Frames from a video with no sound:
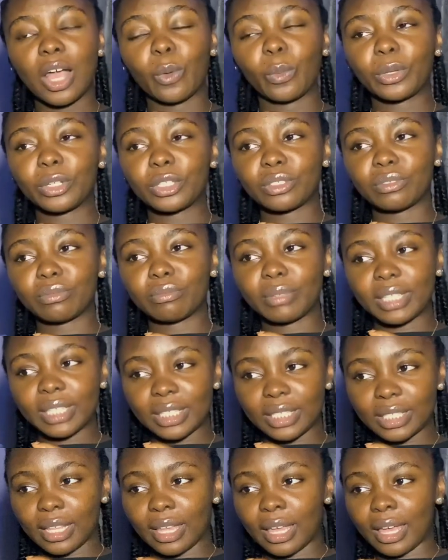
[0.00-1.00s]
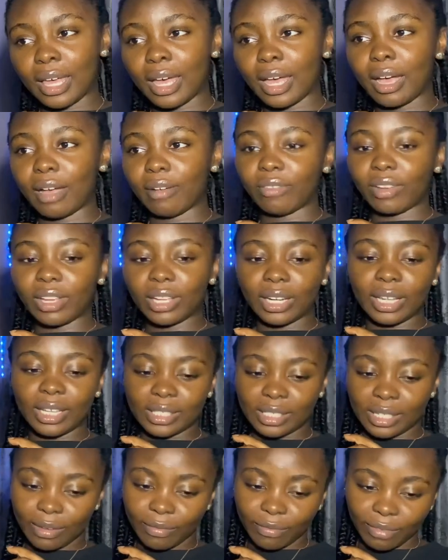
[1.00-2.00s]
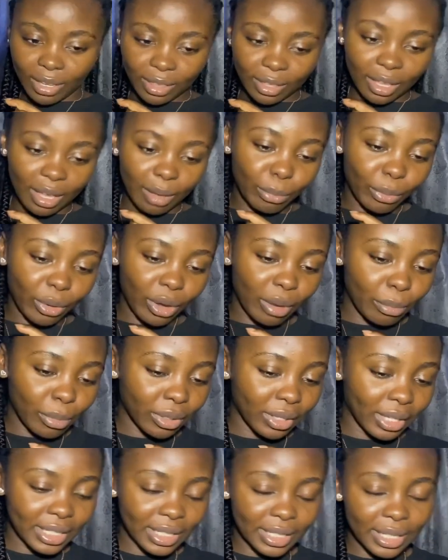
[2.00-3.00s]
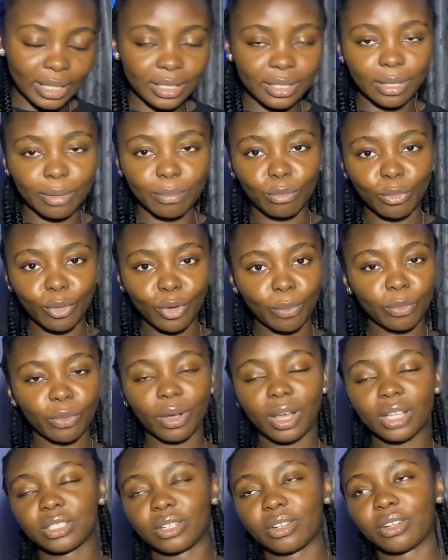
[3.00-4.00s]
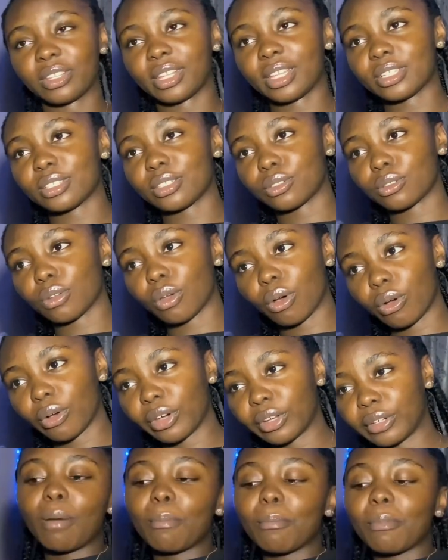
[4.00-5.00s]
which means that her father is her father, but her mother is her stepmom who has another son.